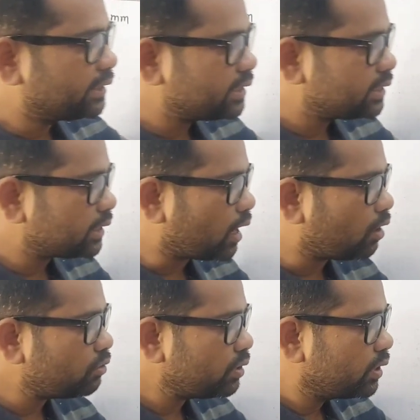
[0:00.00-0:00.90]
this is
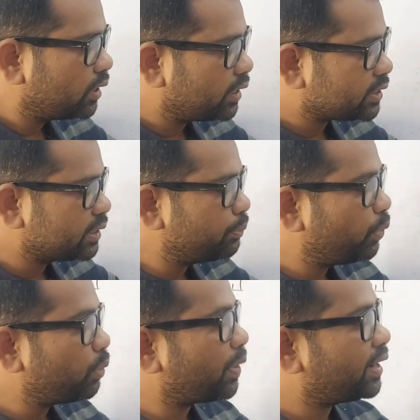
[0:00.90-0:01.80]
how in a
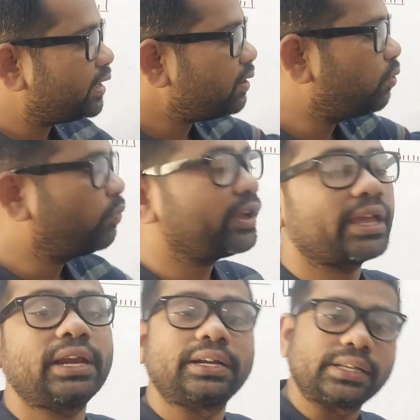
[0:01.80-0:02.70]
simple manner
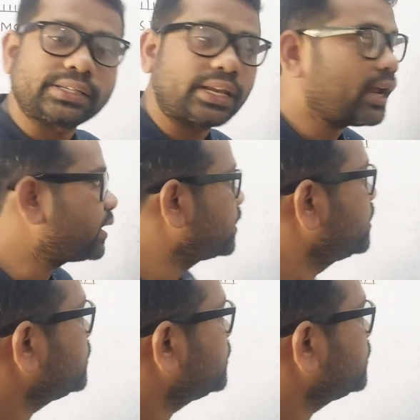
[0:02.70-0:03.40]
we can understand.